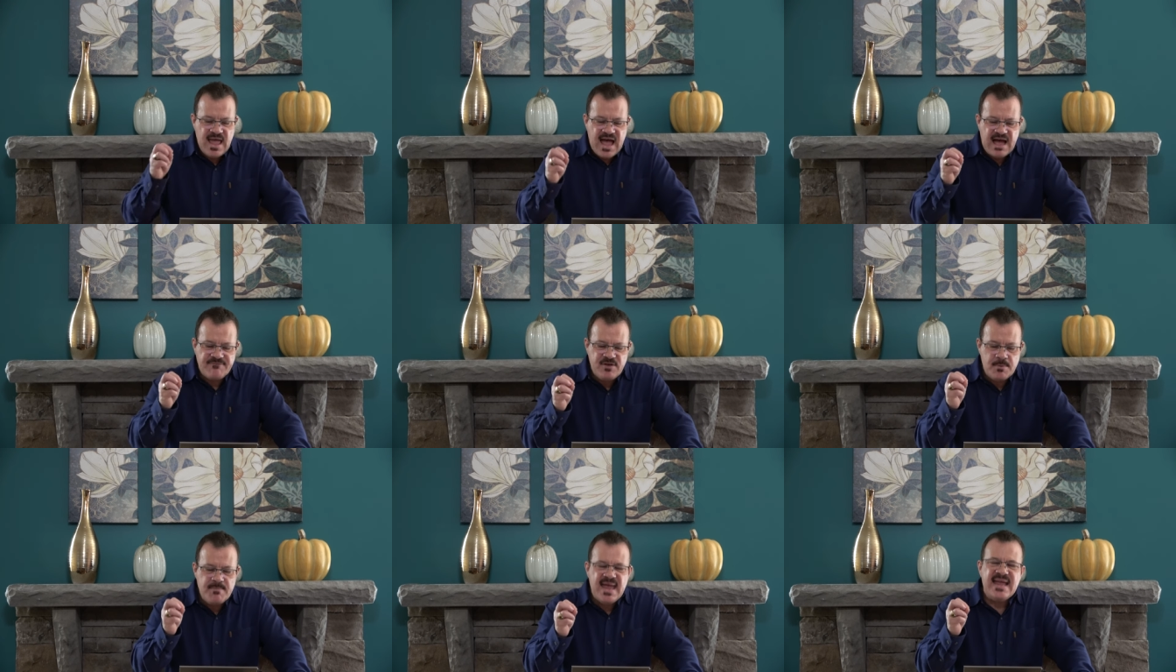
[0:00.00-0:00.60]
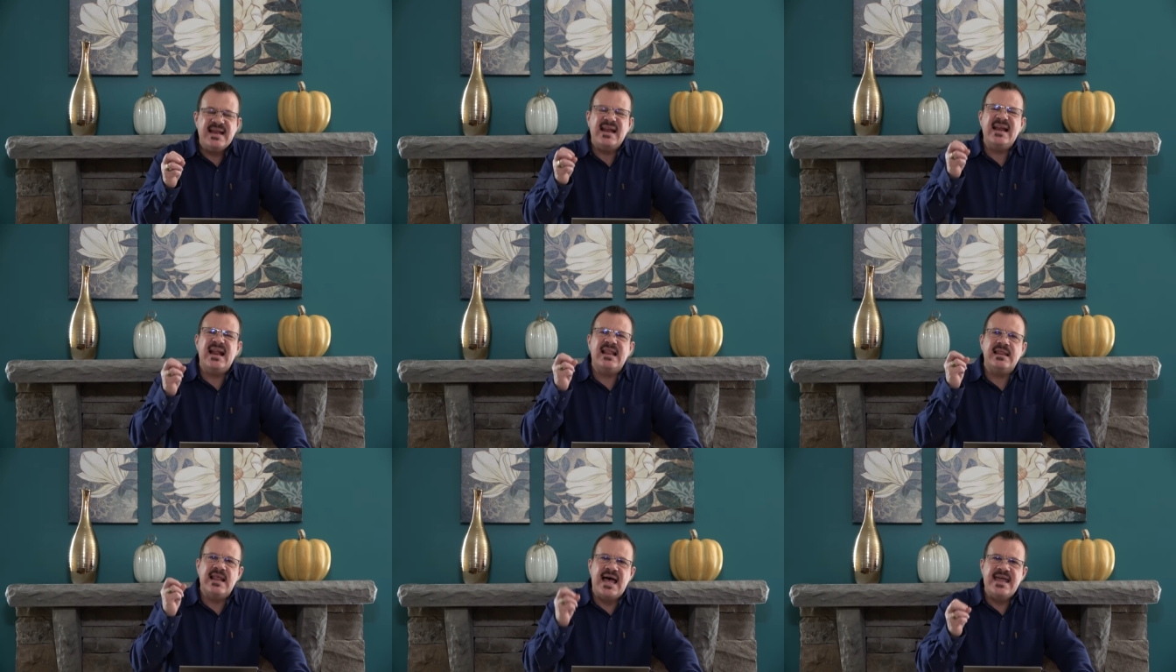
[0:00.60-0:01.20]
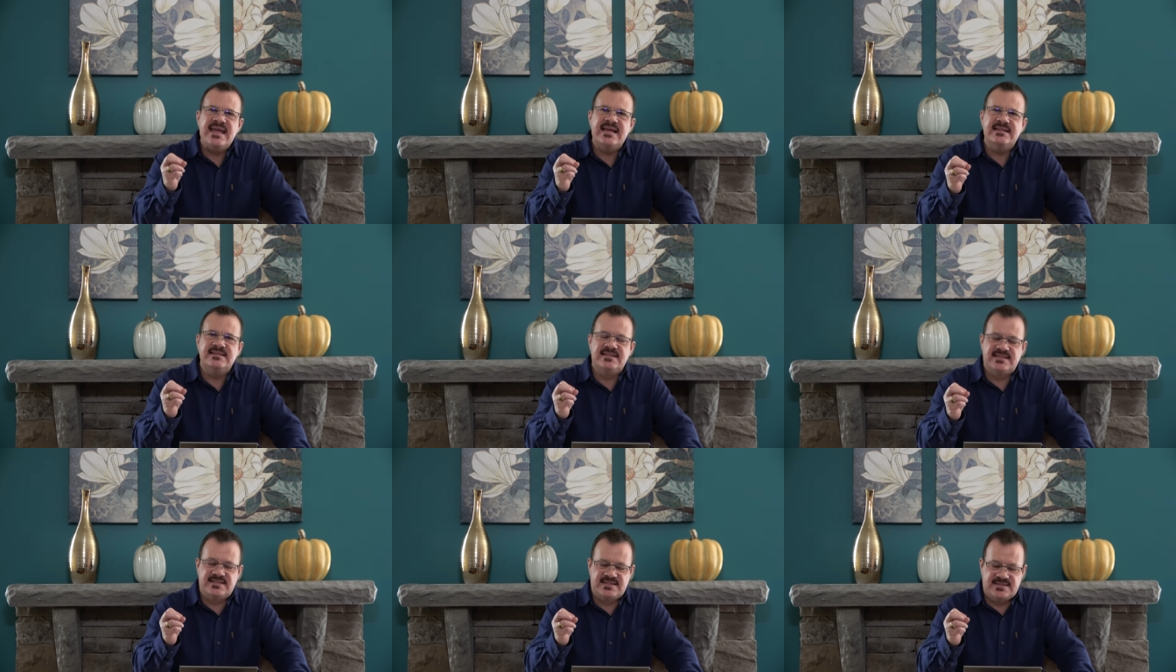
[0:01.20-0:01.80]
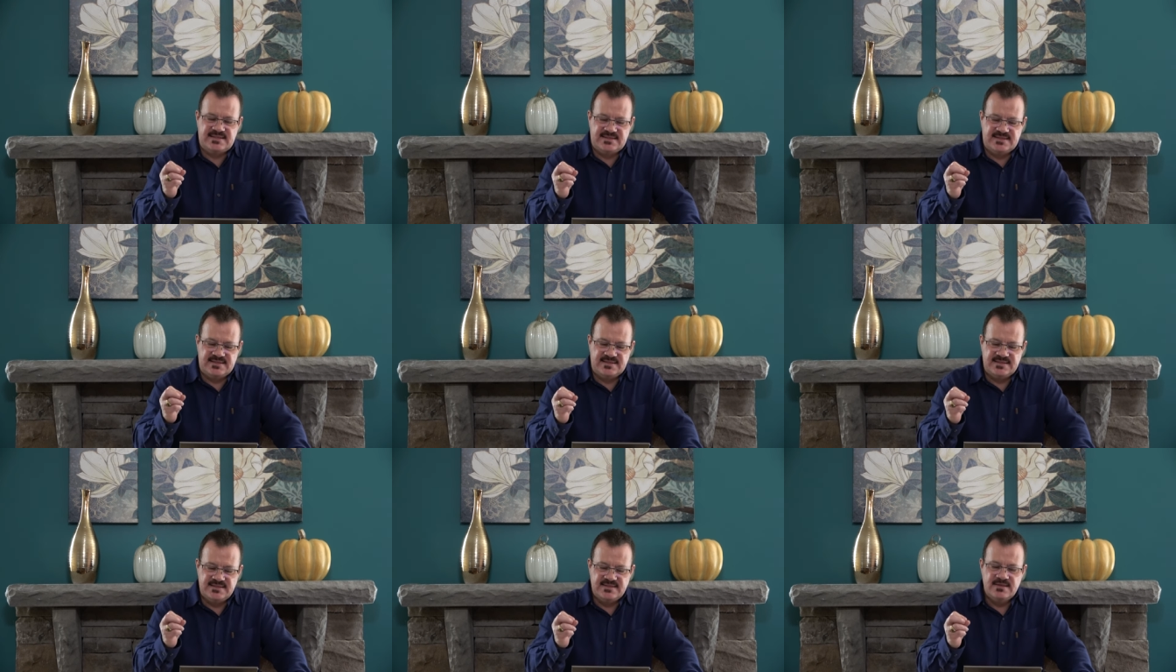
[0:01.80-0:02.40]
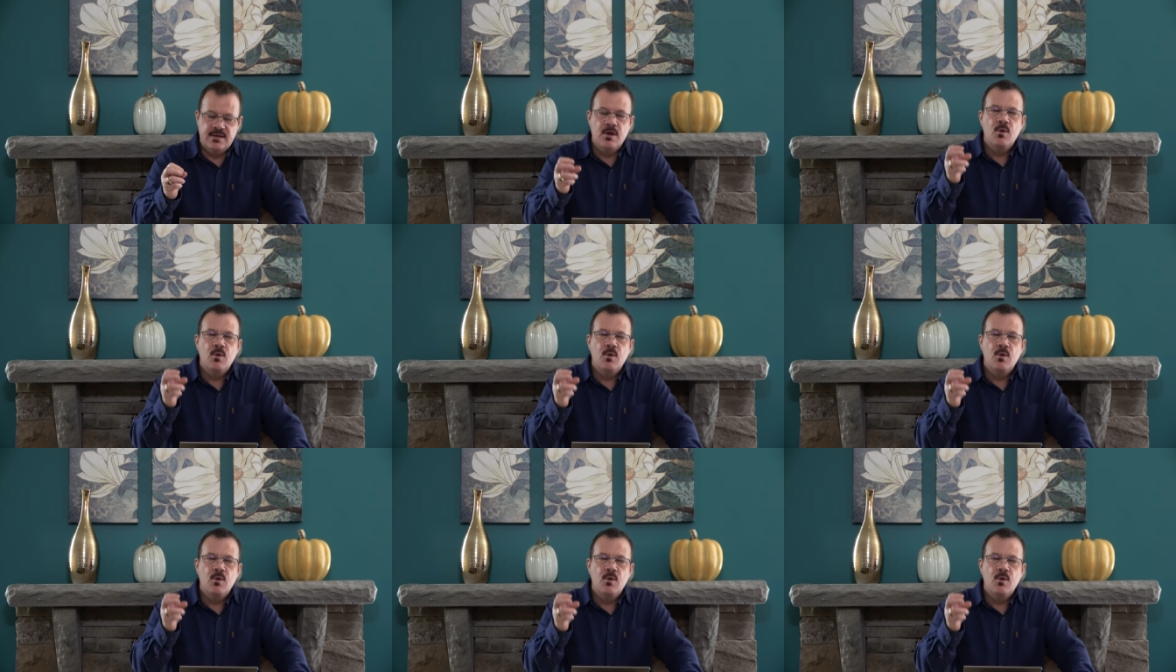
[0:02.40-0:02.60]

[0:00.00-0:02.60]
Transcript: Have you made an alliance